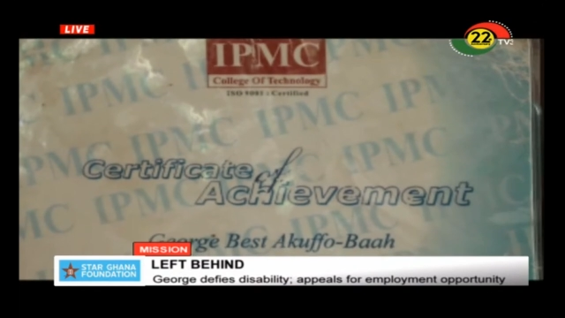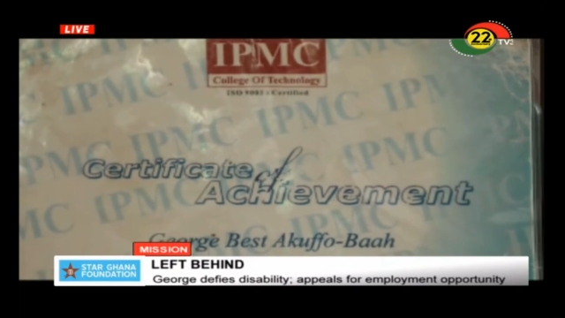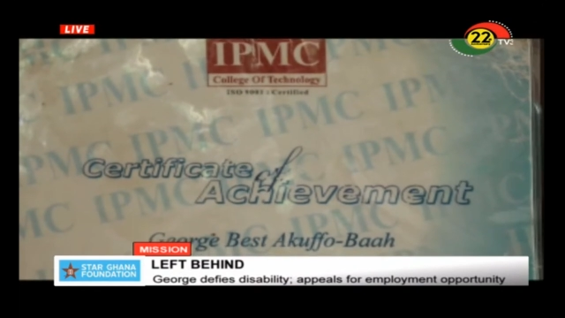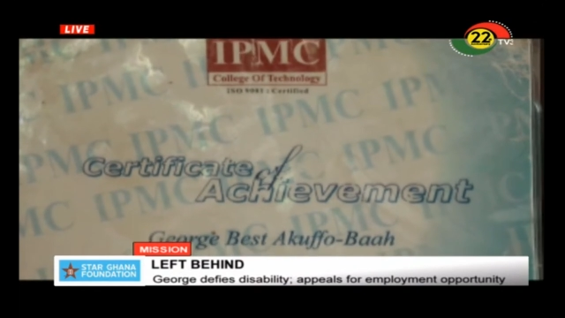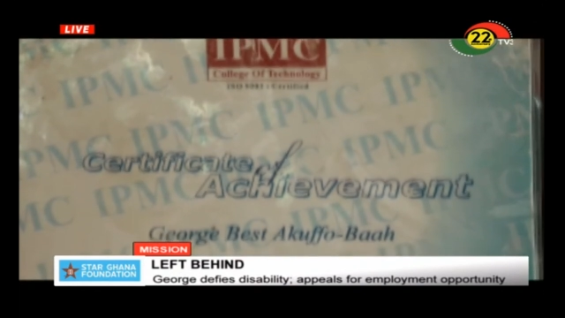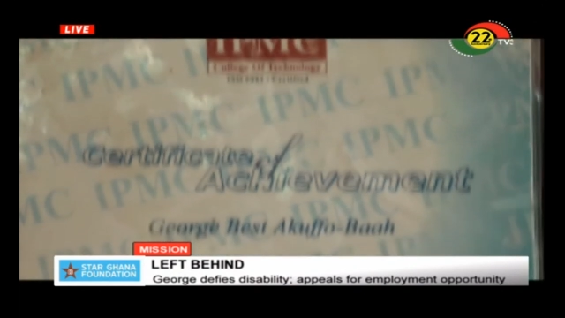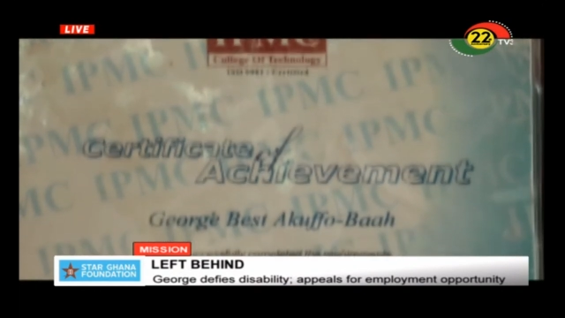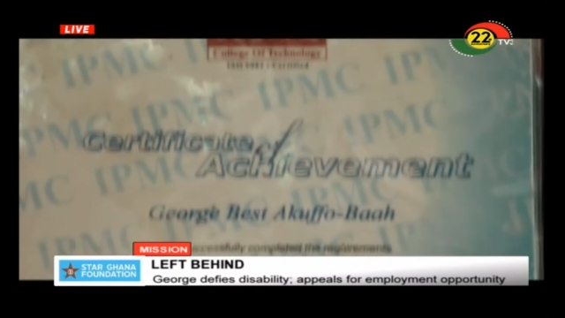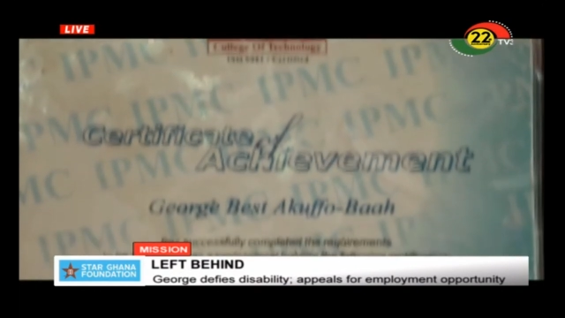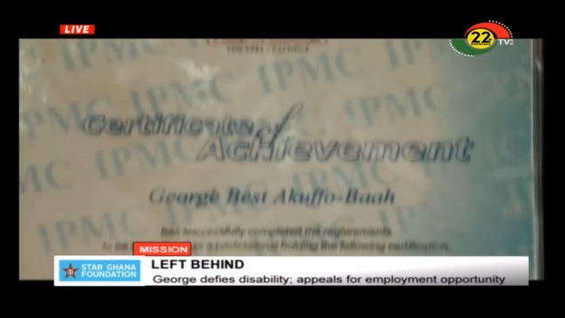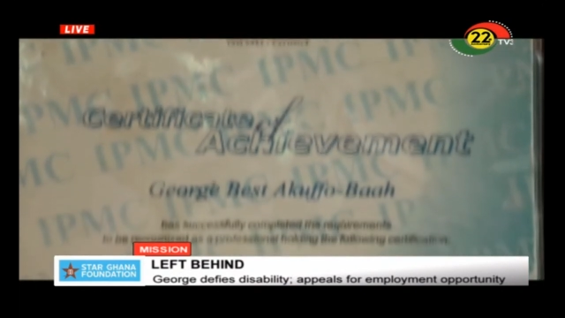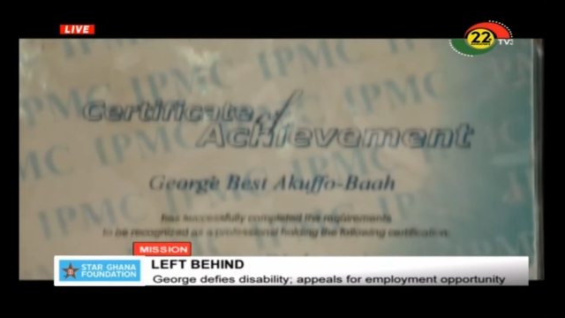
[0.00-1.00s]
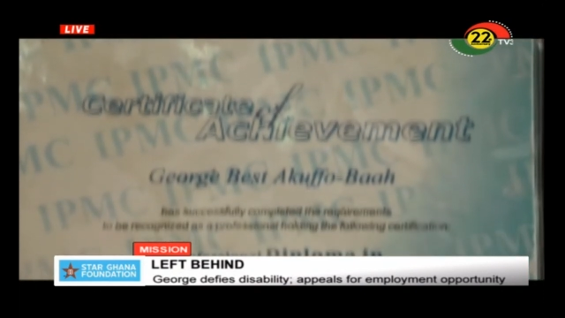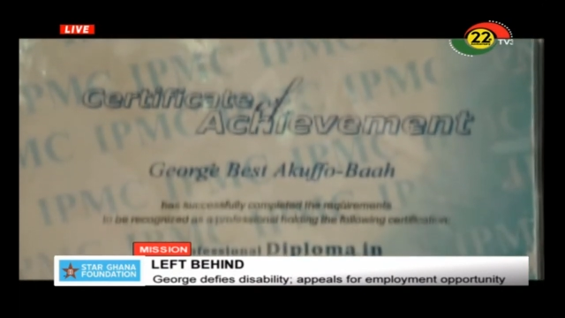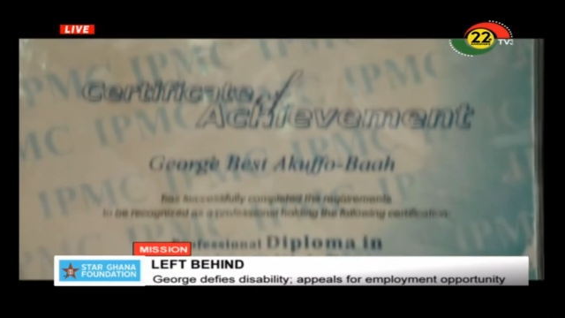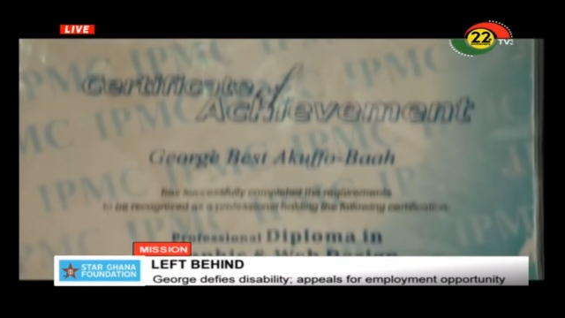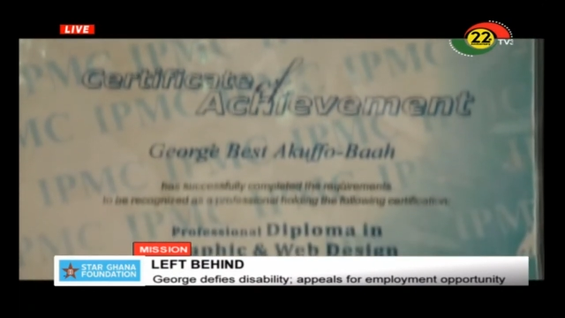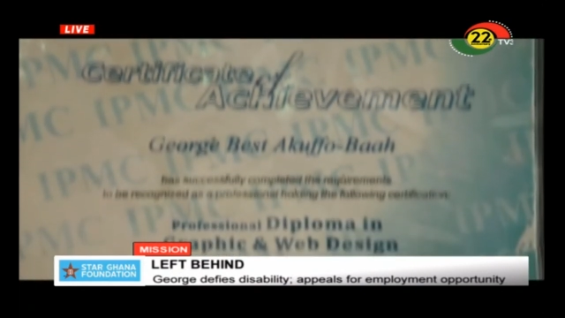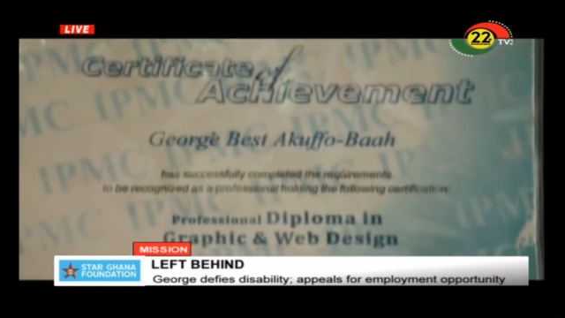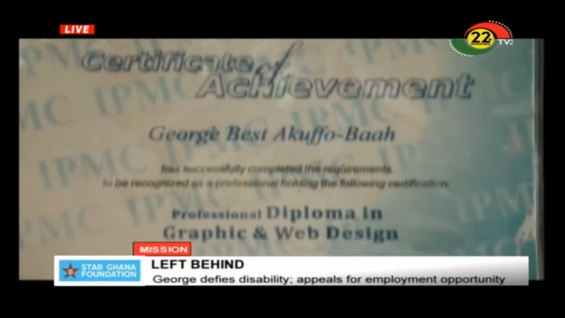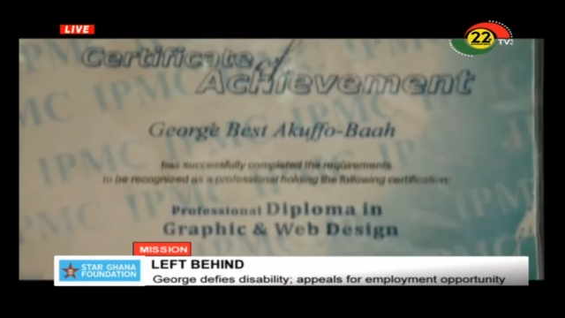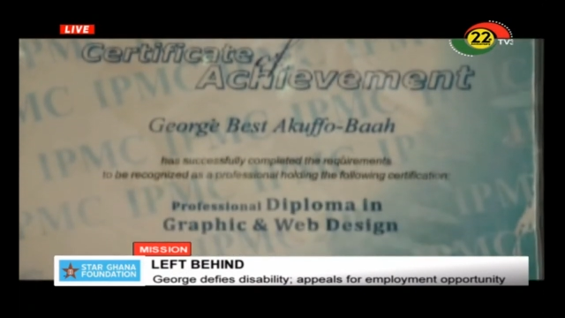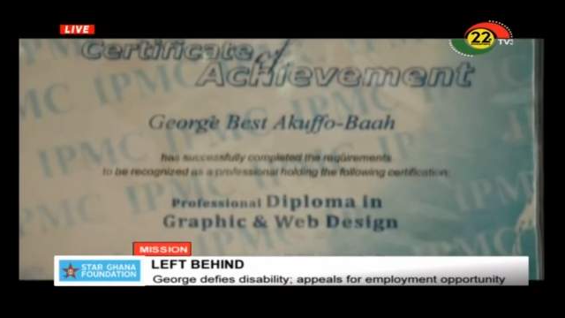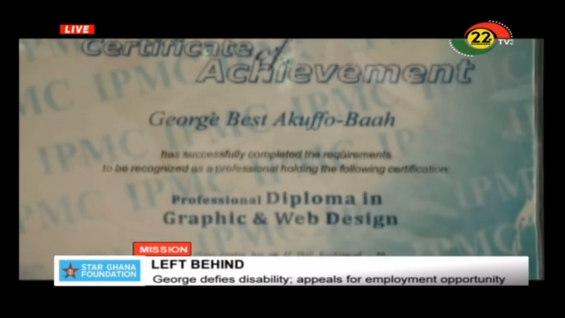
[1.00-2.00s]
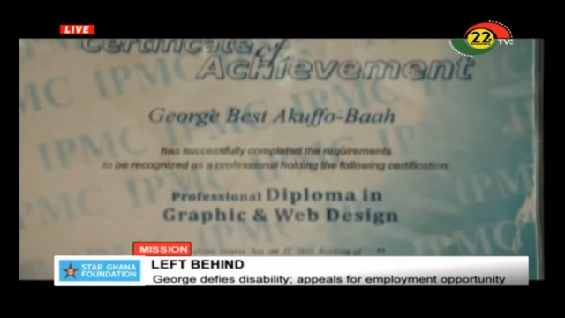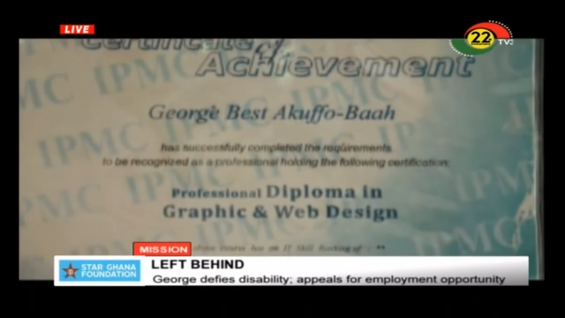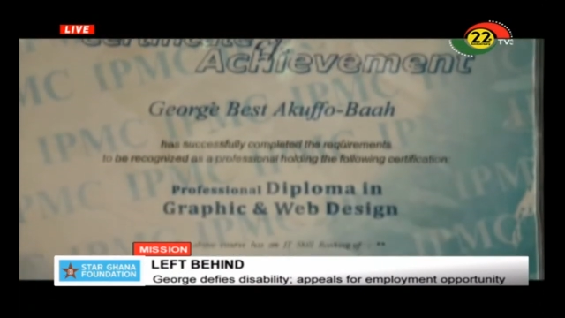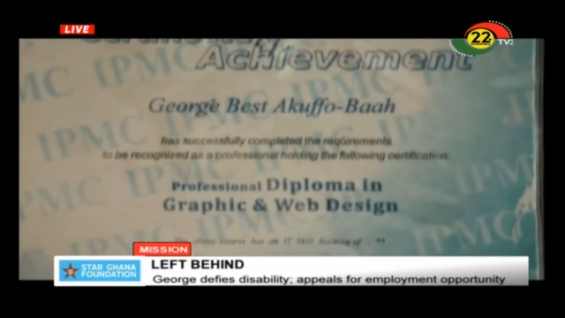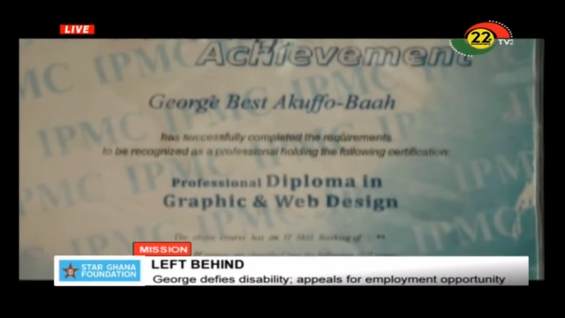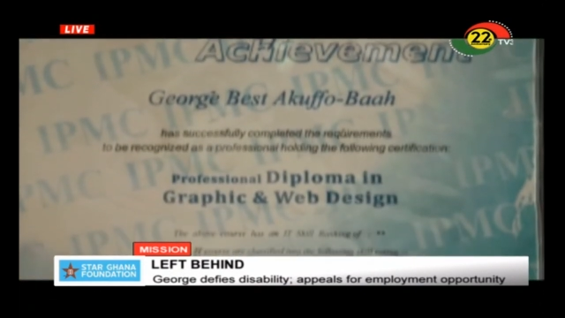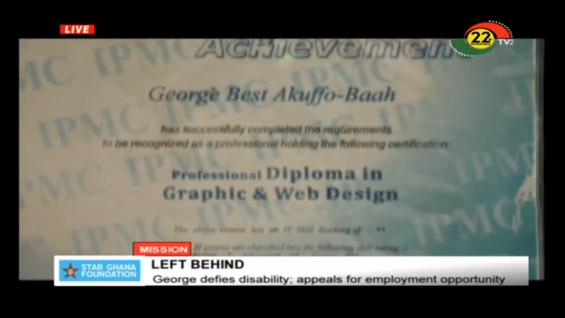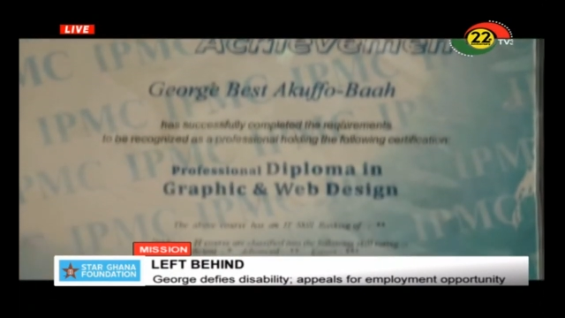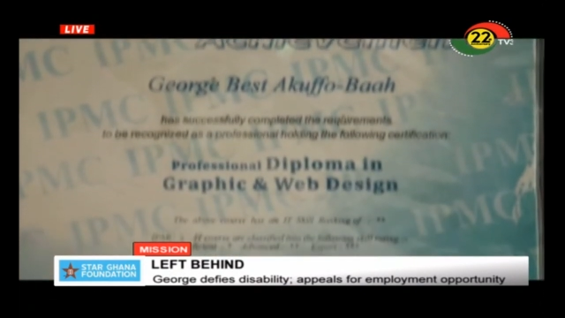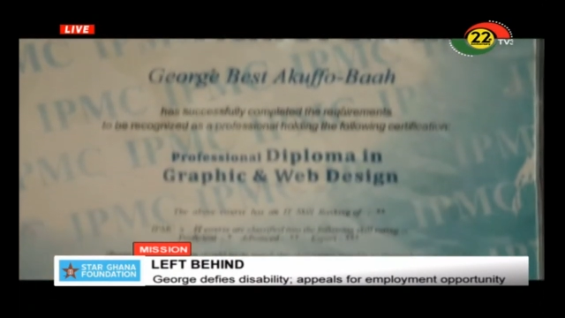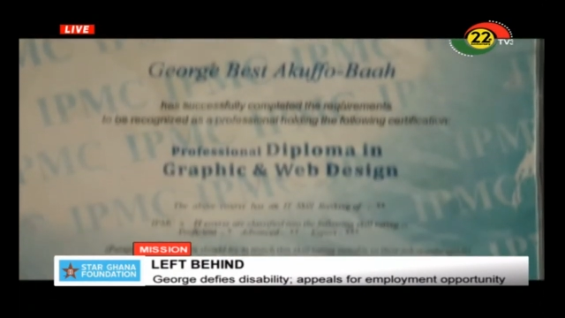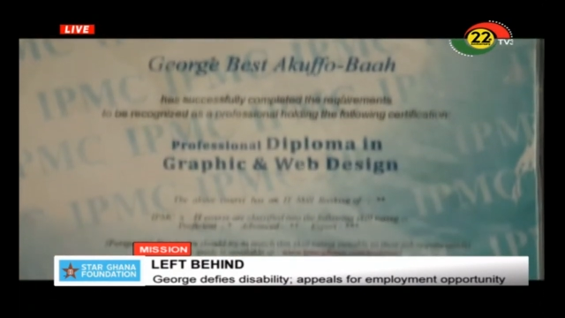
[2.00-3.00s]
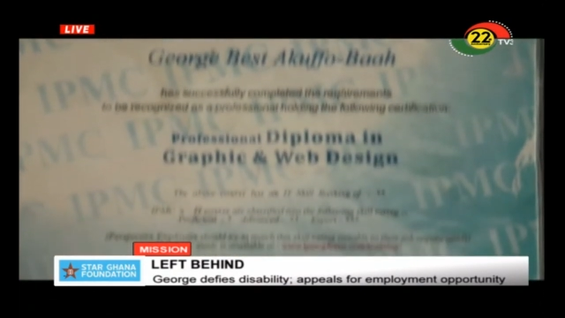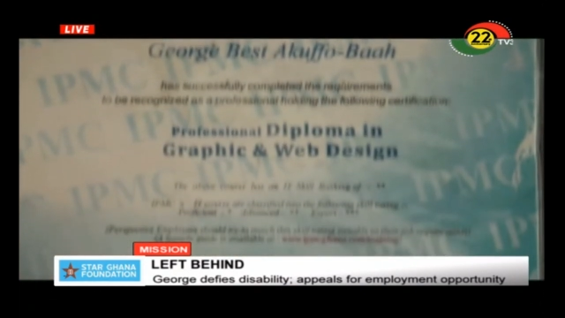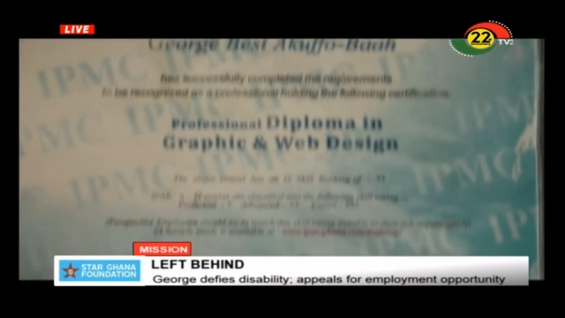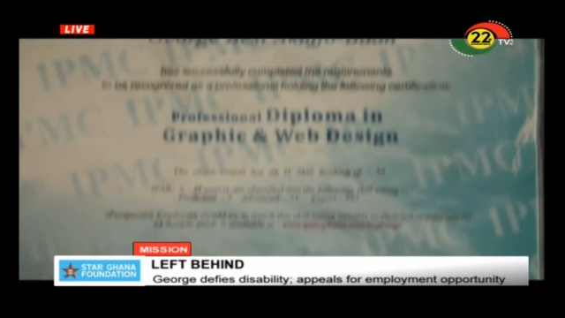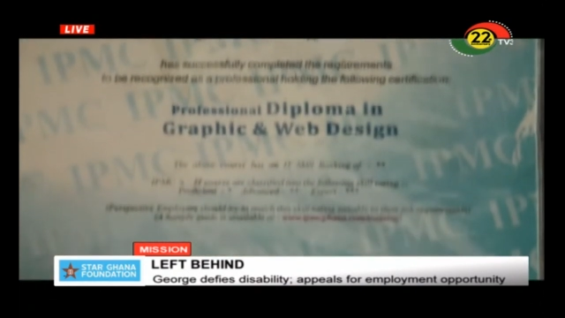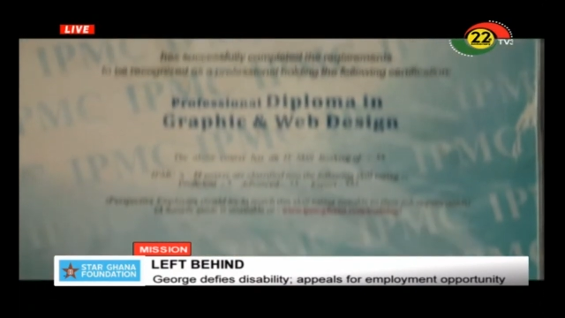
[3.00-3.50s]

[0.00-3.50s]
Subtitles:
[unreadable: no face in view]